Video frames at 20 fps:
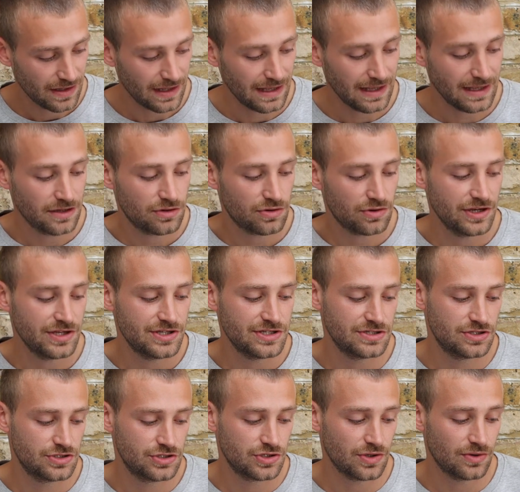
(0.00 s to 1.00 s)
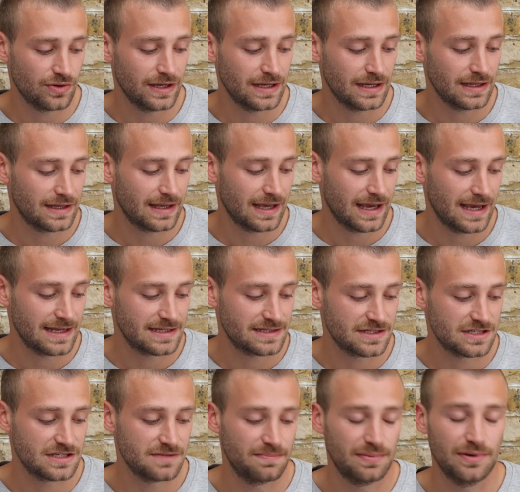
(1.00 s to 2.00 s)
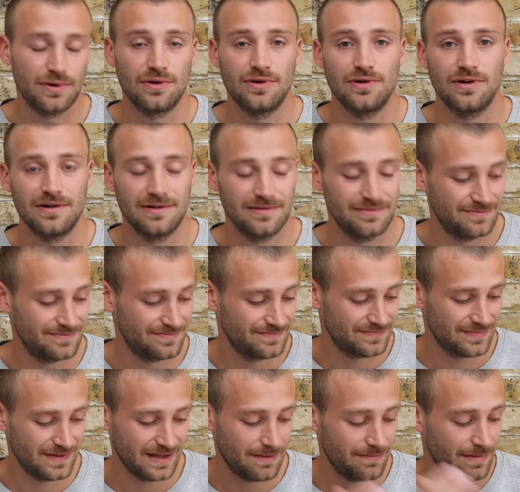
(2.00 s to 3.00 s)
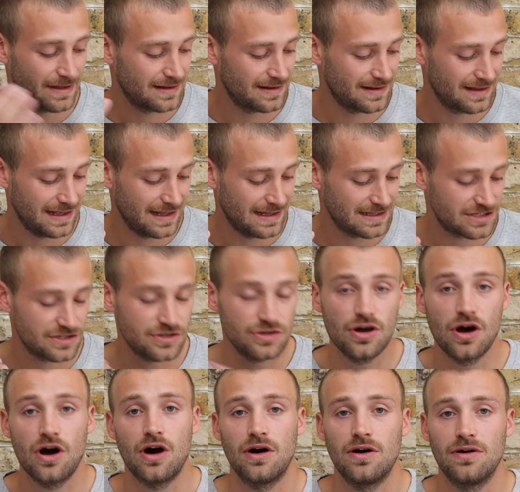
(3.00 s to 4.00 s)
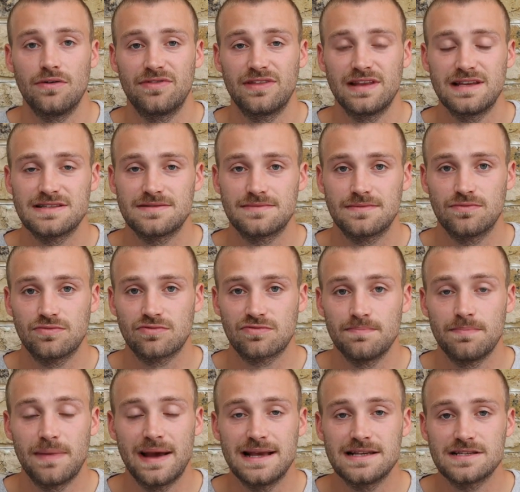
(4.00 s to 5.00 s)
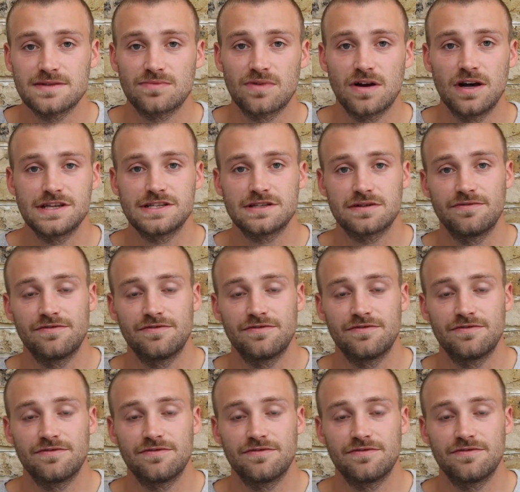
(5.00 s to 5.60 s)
increased joint care to support. I mean, it's not. These maize and rice are